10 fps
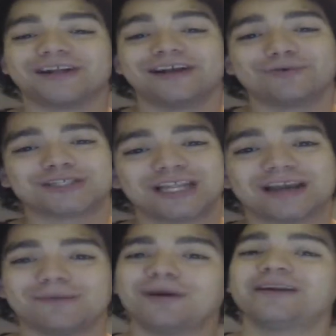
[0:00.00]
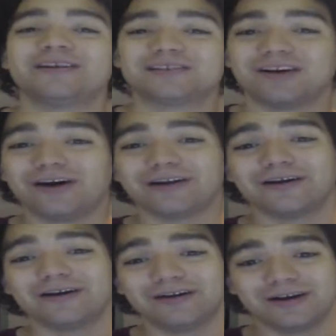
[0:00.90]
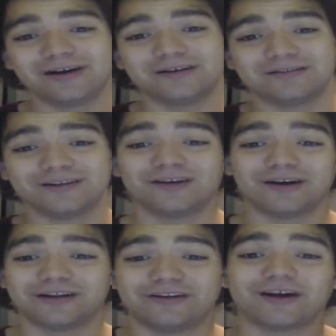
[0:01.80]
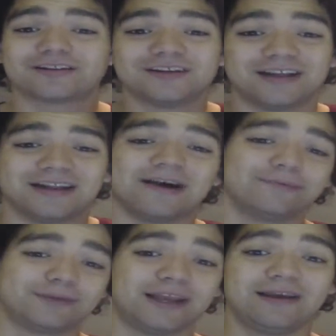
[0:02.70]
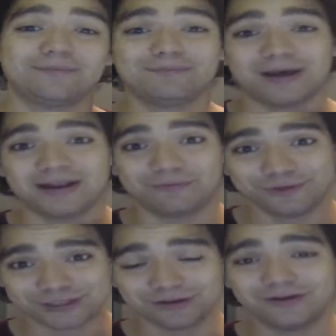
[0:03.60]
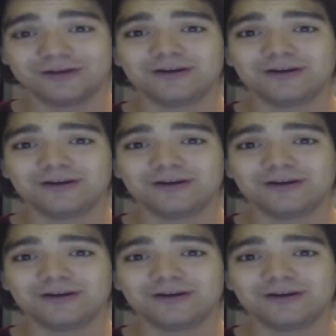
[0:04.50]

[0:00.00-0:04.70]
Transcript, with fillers: And he was thinking about his other uh, the other doctor that helped him, and was a